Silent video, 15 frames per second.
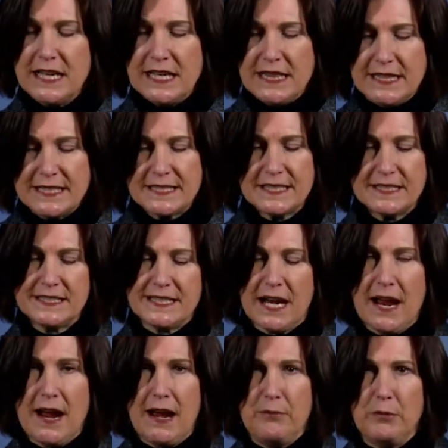This is a
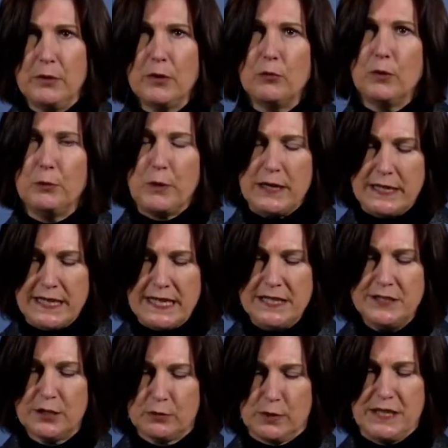time when we need
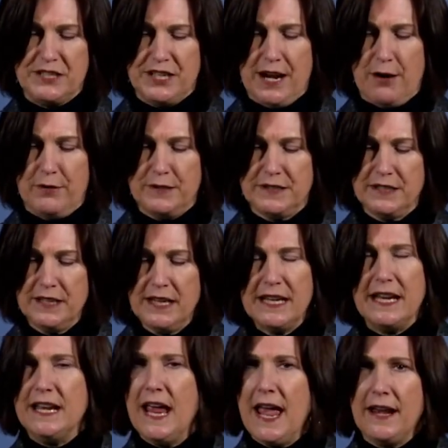to reach out
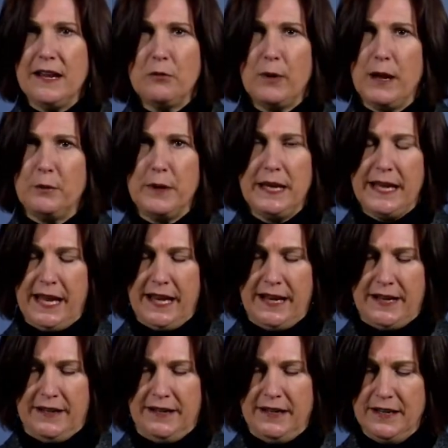in any way we
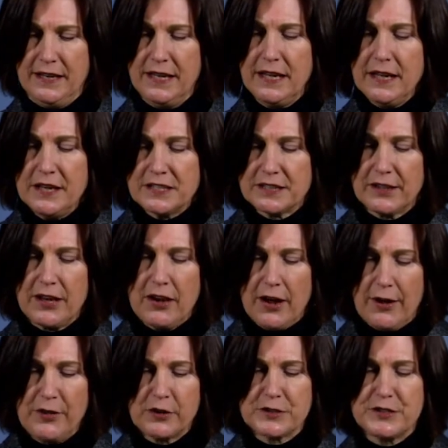can to let
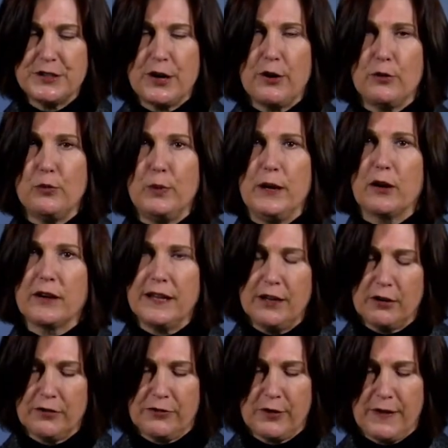others know we are
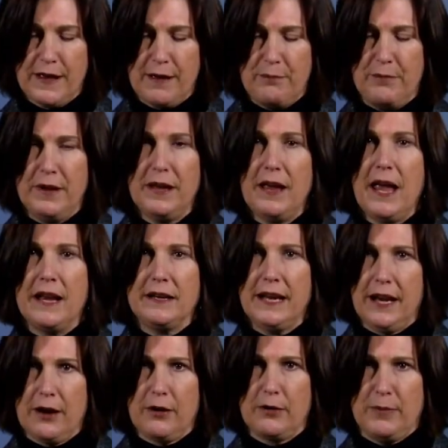here for them and
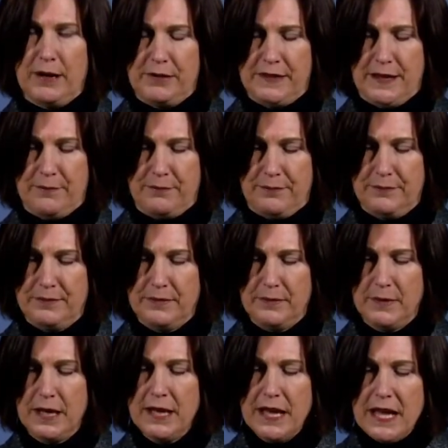care about them.
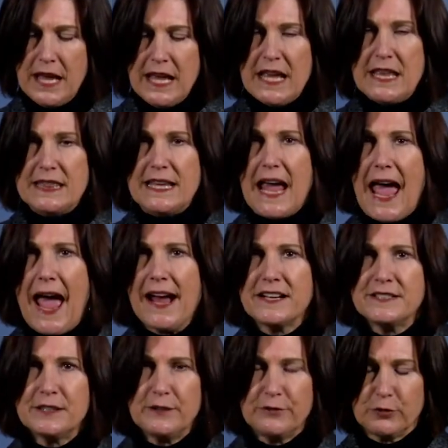The
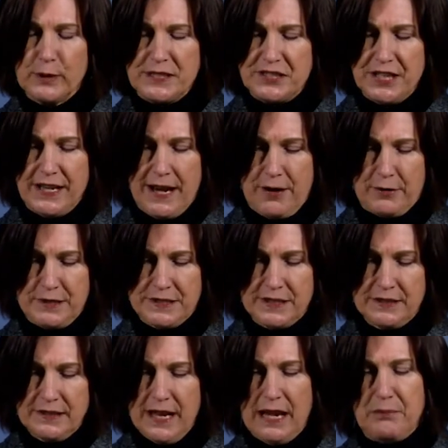act of reaching out
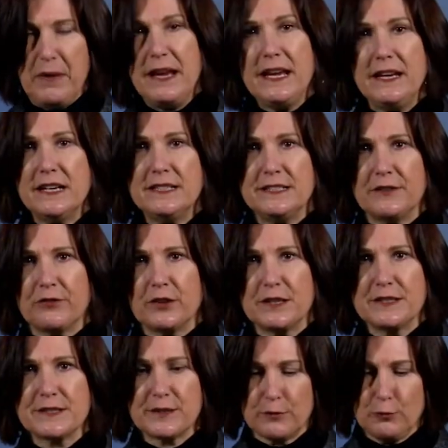and making a
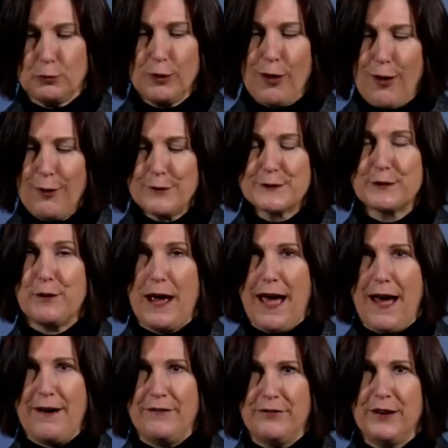difference will also
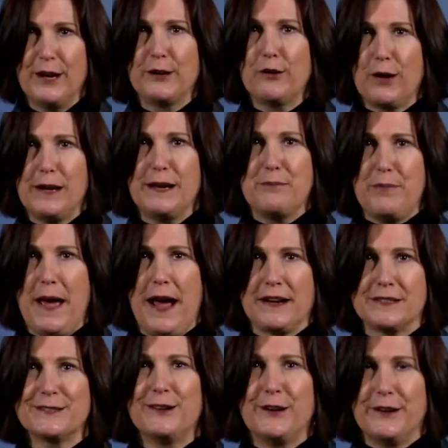have a great
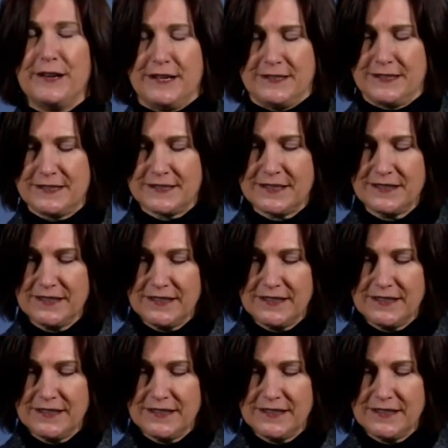impact on us.